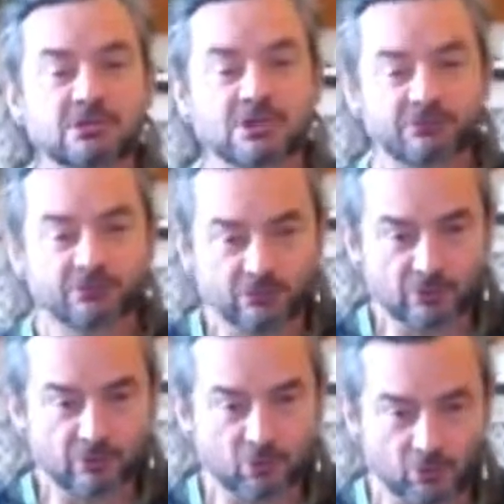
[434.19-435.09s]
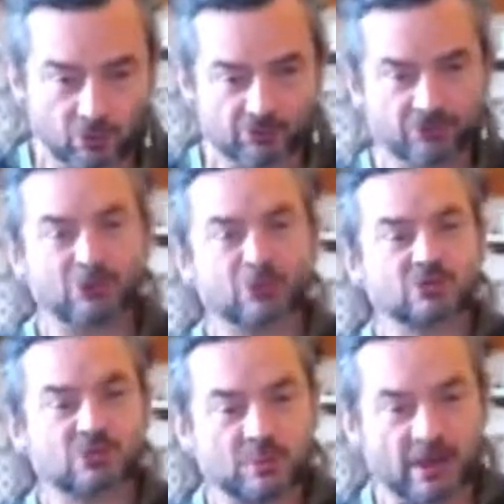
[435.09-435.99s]
through your core, through your
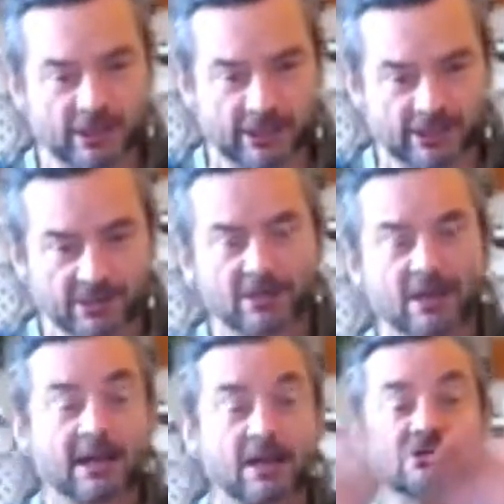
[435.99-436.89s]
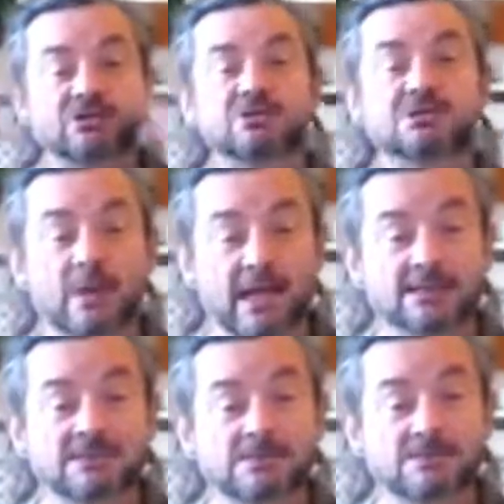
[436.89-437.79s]
spine, and out into
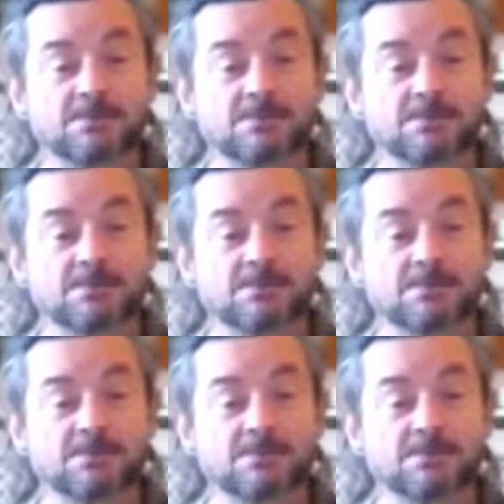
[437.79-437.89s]
space.